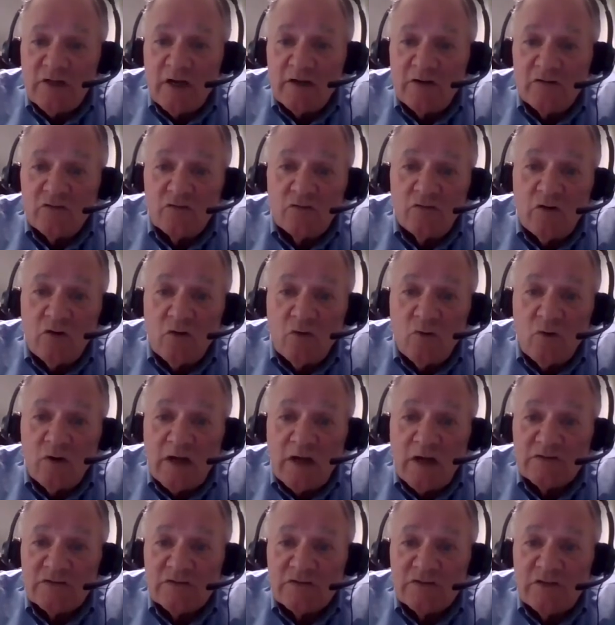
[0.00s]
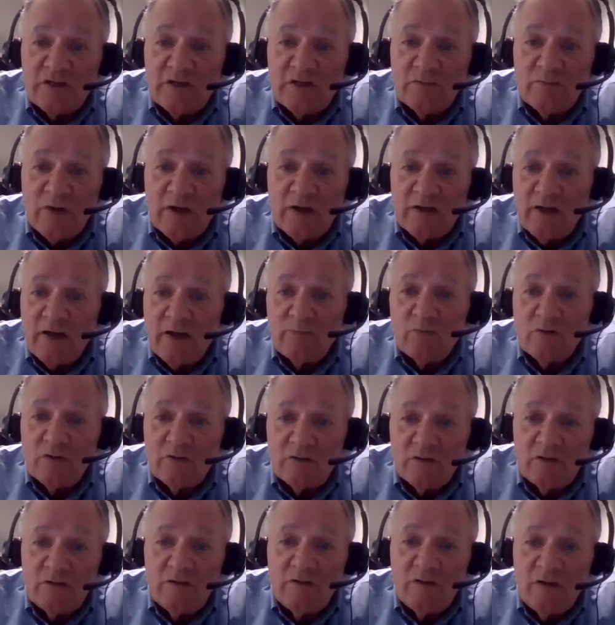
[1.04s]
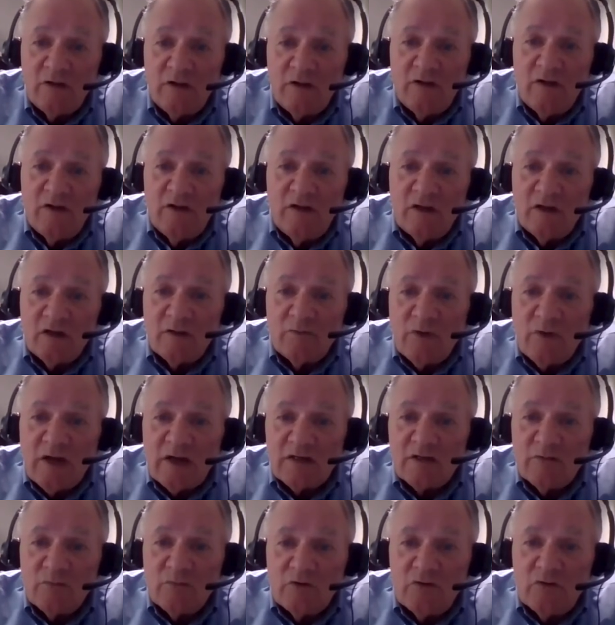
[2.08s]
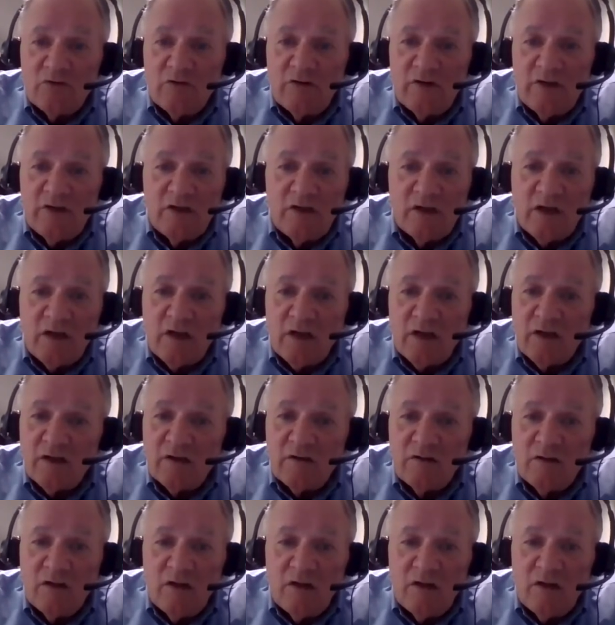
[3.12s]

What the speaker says: I do know what I see in my neighborhood, in my community, and